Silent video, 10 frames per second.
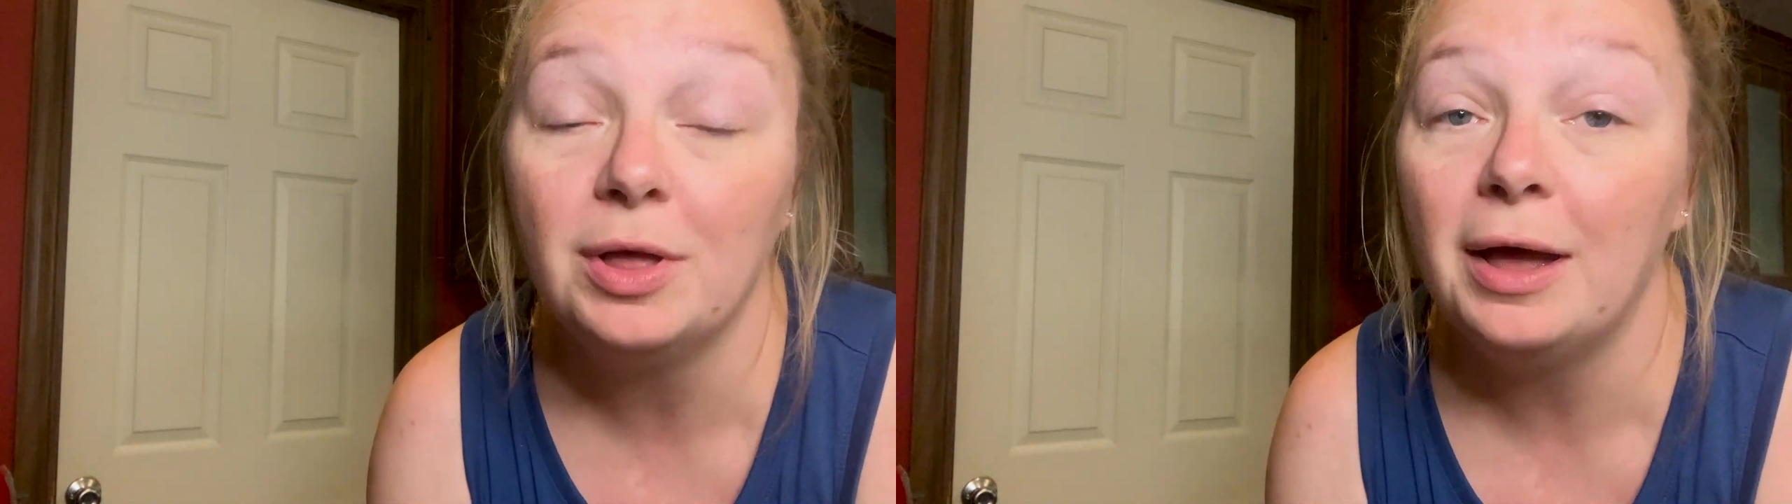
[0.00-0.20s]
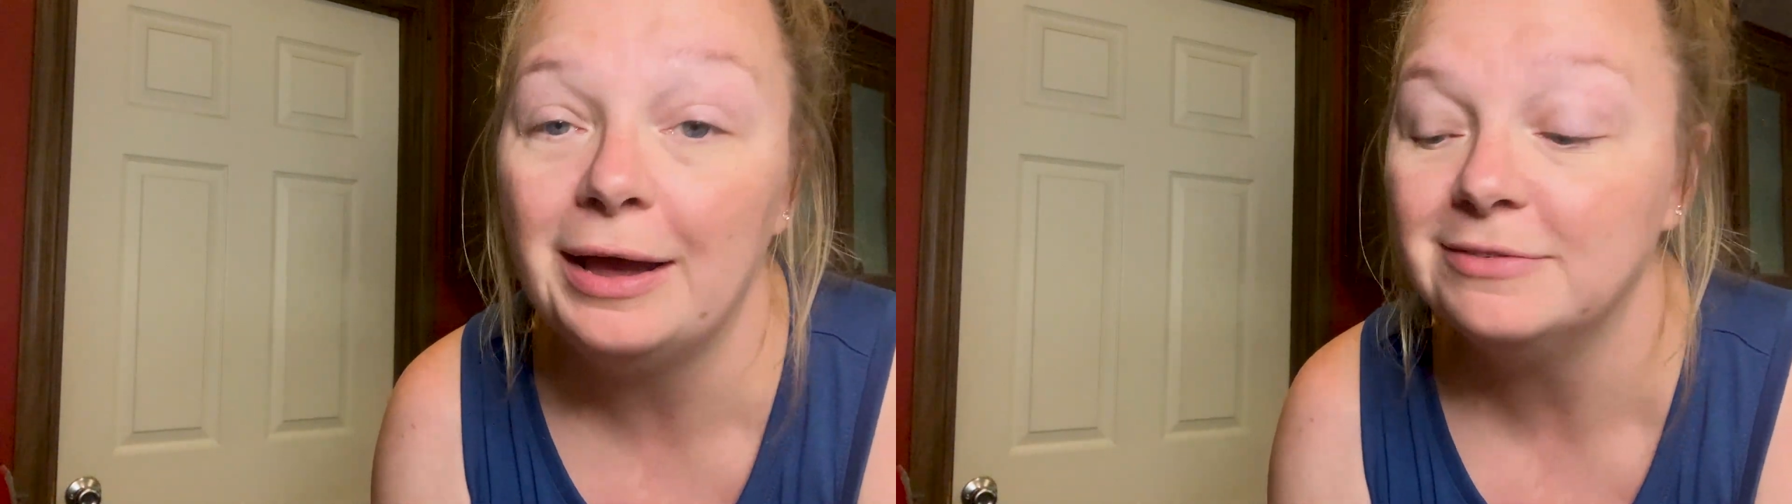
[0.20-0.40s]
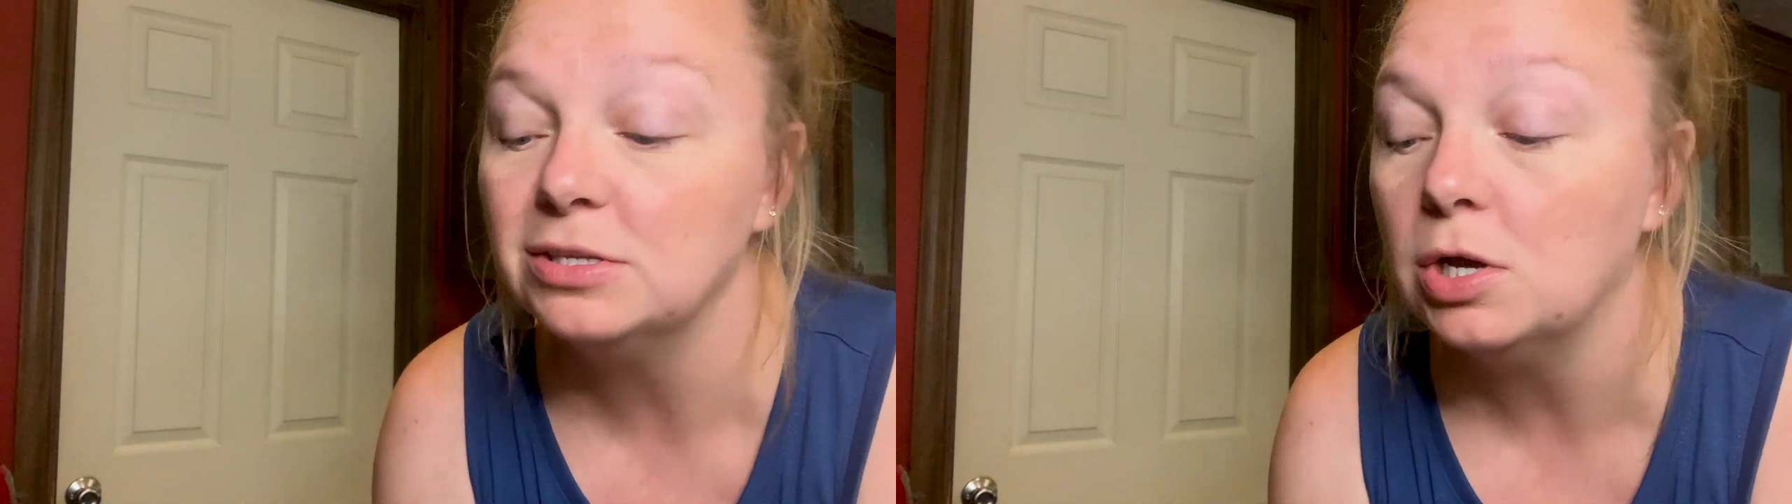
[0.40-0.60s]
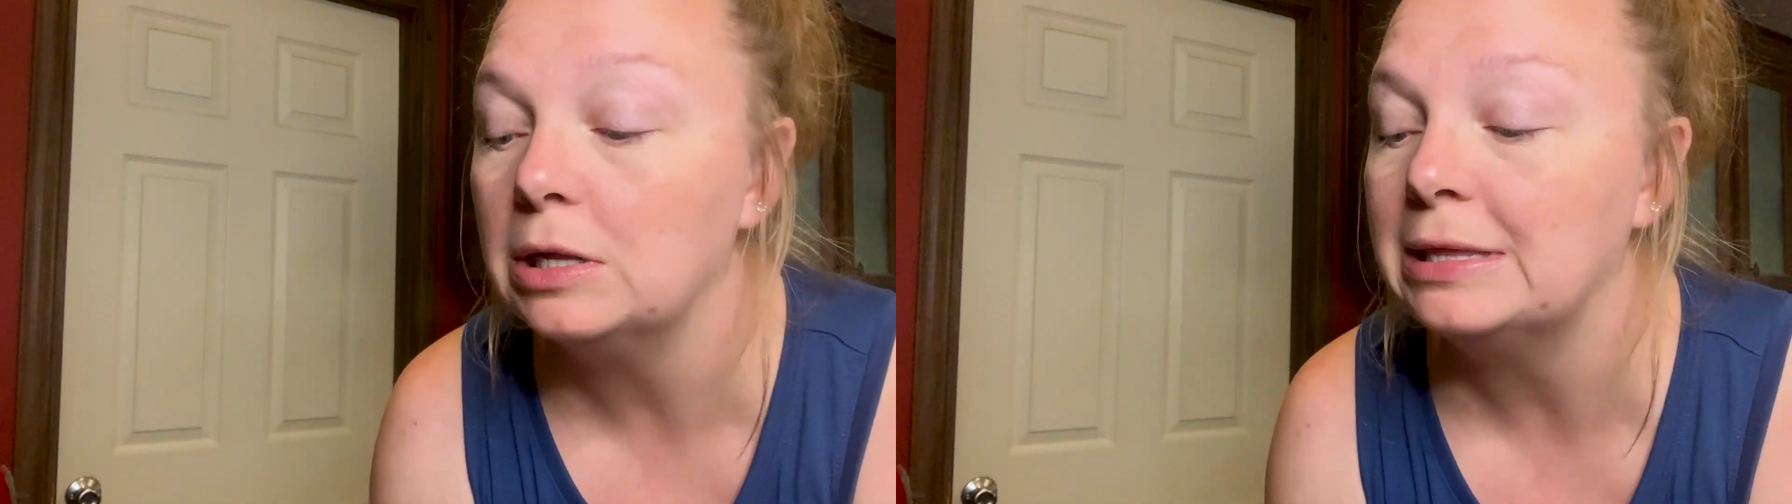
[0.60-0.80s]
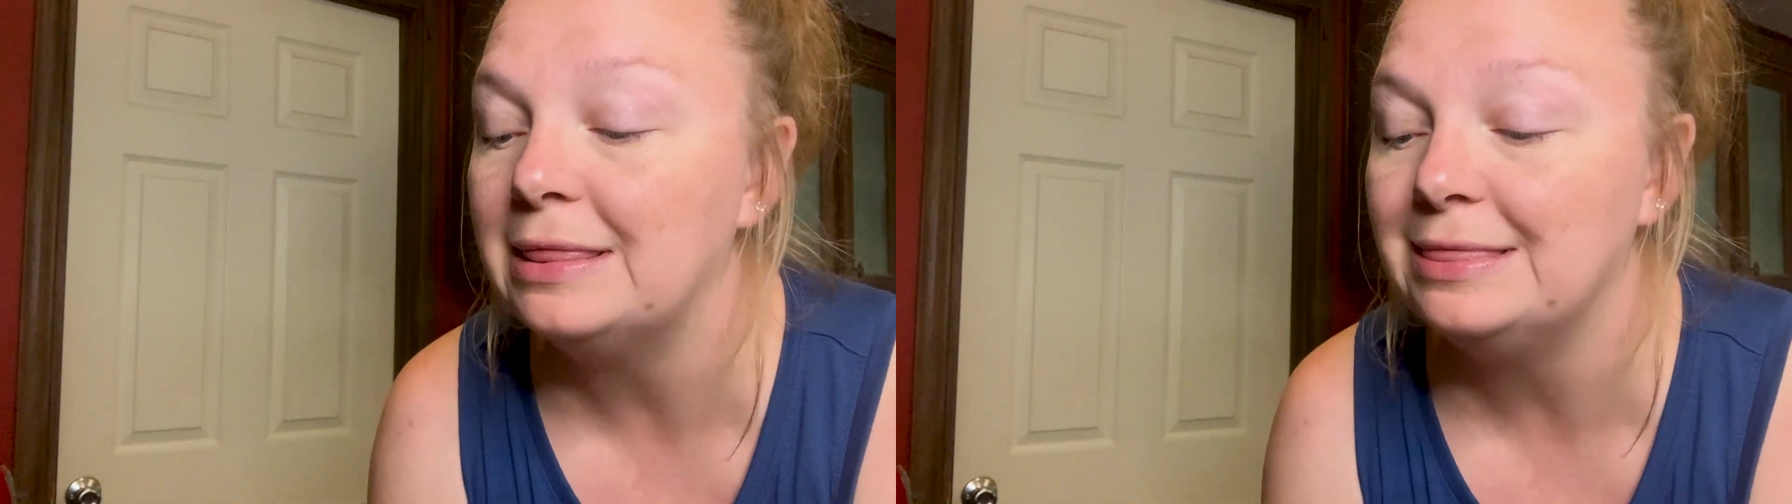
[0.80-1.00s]
however
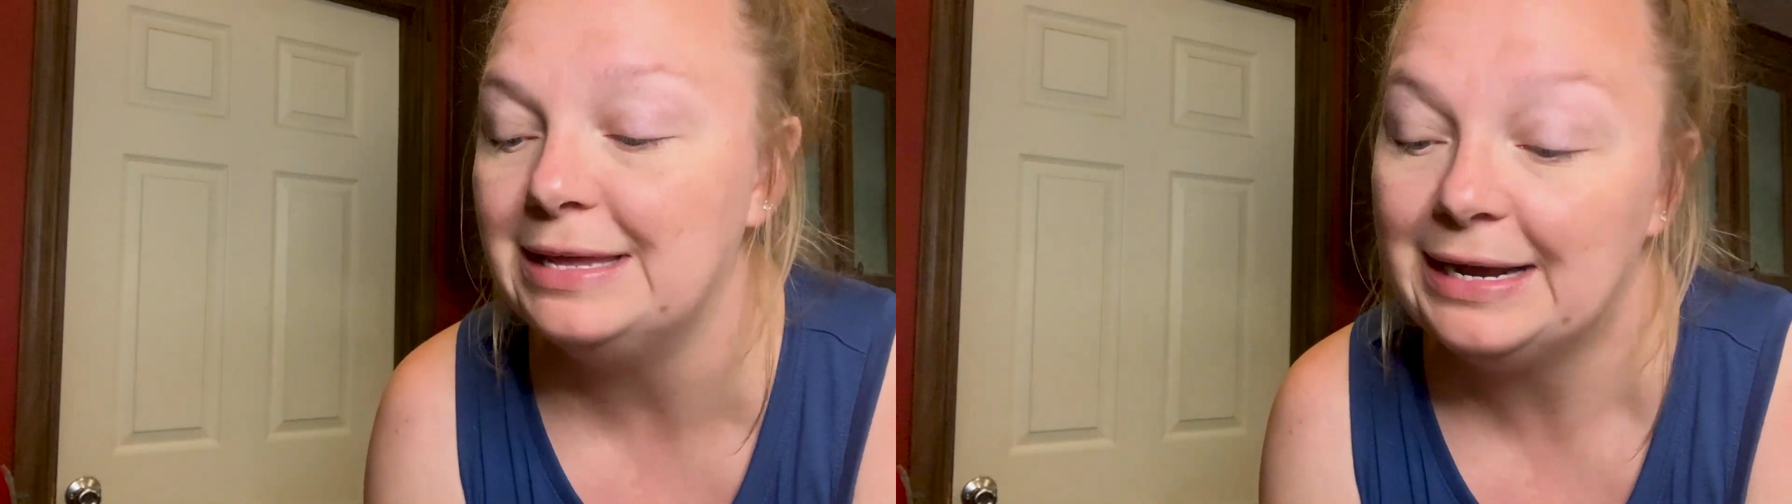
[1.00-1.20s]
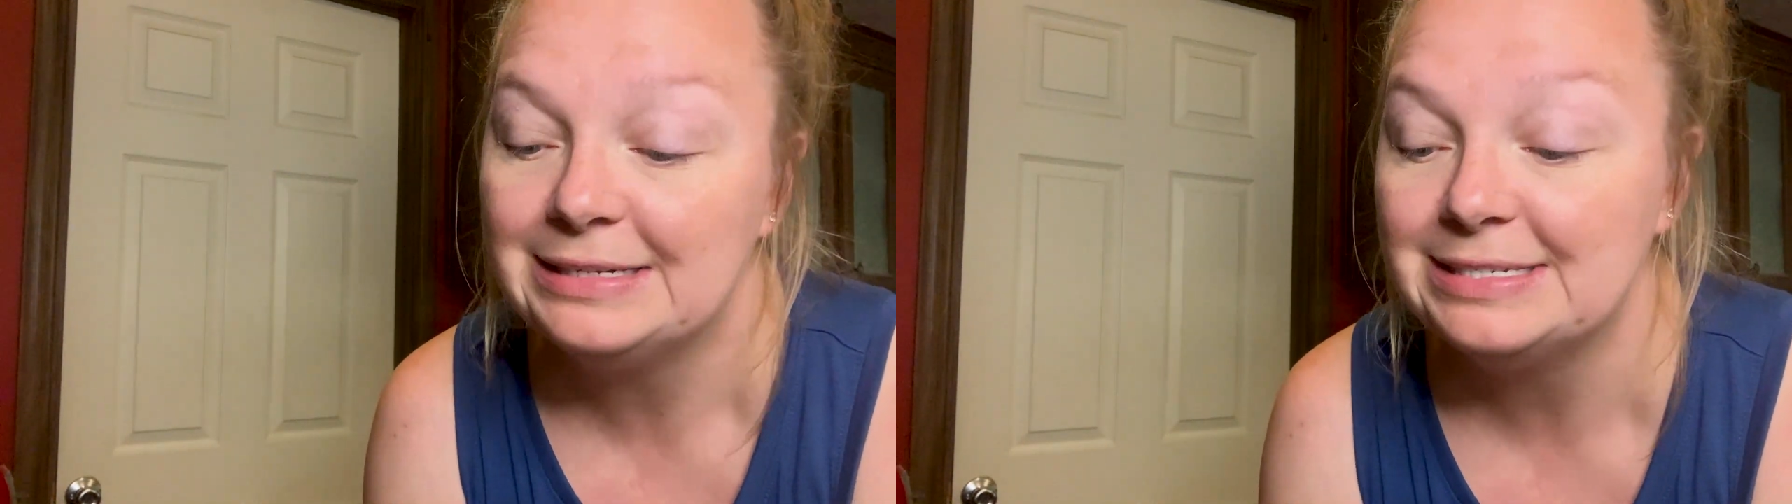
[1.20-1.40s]
long that